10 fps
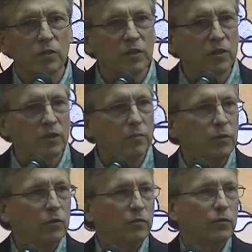which is the
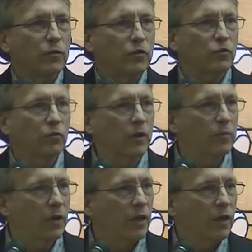beautiful
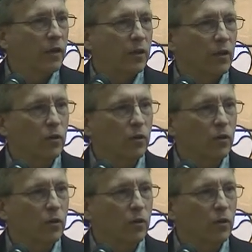strip that